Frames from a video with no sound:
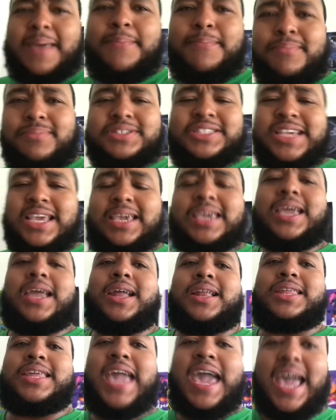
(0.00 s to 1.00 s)
that sink
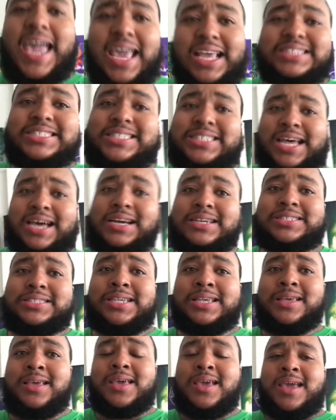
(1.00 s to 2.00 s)
in. Yeah, it
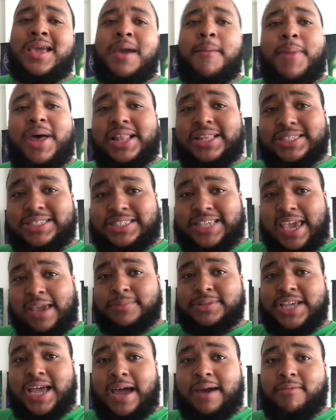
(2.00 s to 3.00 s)
sucks, but at the
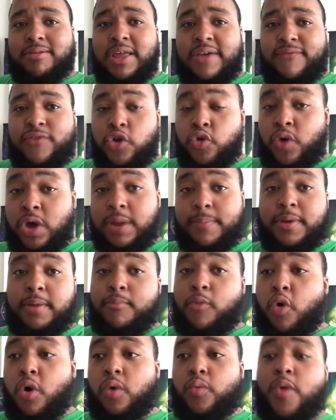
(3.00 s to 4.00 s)
same time, Cliff, you could have been
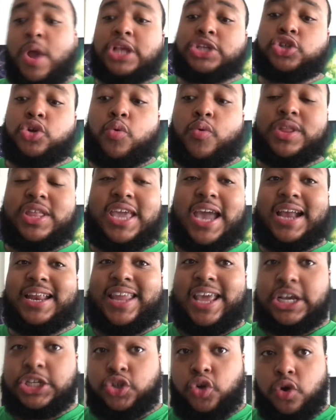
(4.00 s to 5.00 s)
more original with the
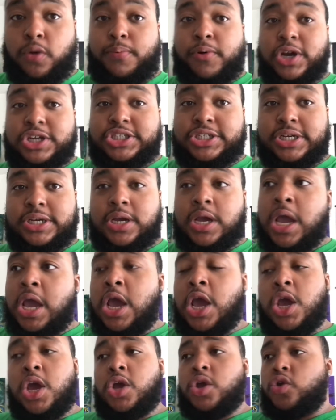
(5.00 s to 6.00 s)
ideas you were pushing
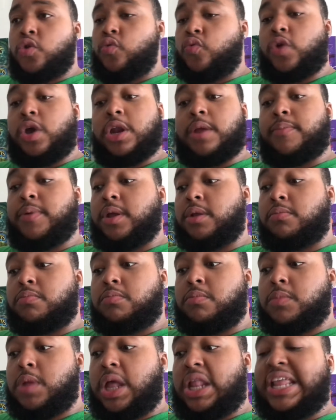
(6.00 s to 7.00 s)
you could have
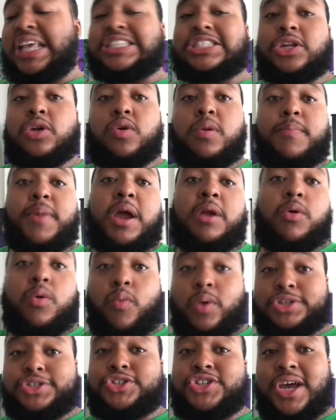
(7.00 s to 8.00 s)
been at least a little better at
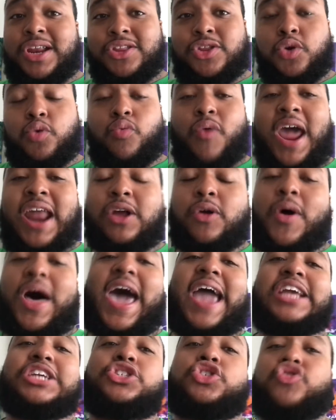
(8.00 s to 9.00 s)
what you're trying to do. Radical
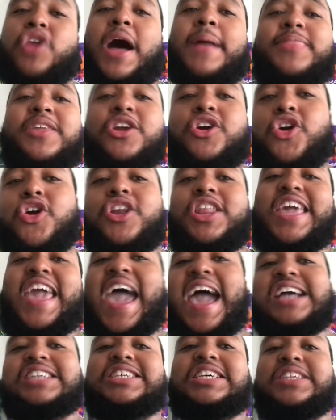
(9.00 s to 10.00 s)
Heights dropped in early
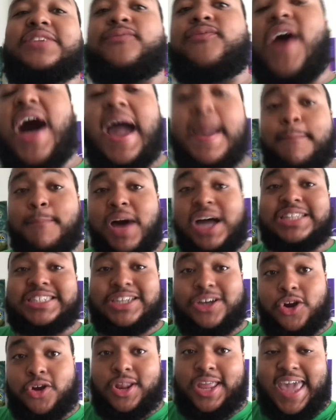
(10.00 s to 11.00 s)
access, five months
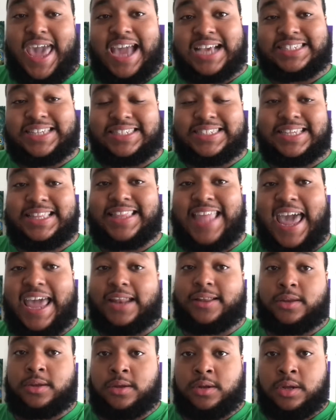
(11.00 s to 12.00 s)
in early access at
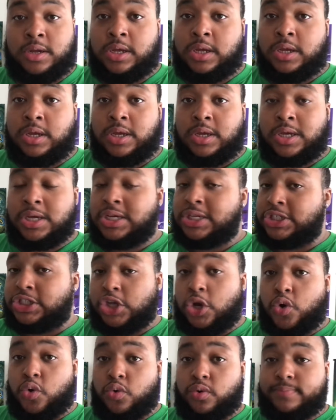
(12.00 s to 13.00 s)
that.
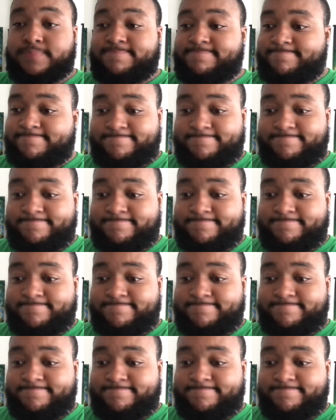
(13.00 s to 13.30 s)
So